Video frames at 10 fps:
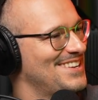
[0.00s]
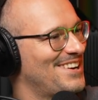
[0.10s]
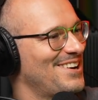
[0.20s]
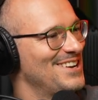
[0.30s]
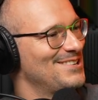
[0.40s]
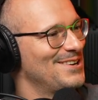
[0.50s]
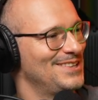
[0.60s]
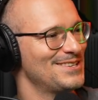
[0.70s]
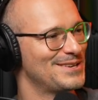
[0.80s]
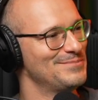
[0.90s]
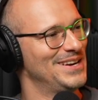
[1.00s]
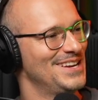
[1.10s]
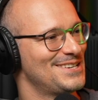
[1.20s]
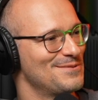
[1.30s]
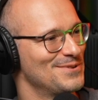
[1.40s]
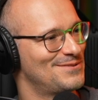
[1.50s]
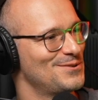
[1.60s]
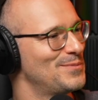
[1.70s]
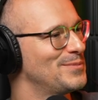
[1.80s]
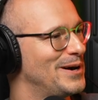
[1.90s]
Like okay, so like this combination was
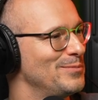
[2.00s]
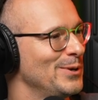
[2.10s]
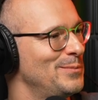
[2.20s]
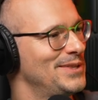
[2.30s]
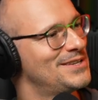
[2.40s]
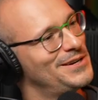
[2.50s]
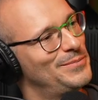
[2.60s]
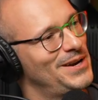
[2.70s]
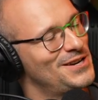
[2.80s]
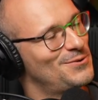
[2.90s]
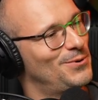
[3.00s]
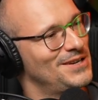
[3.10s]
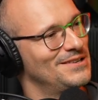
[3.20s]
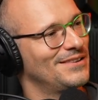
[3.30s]
super popular, but this combination wasn't.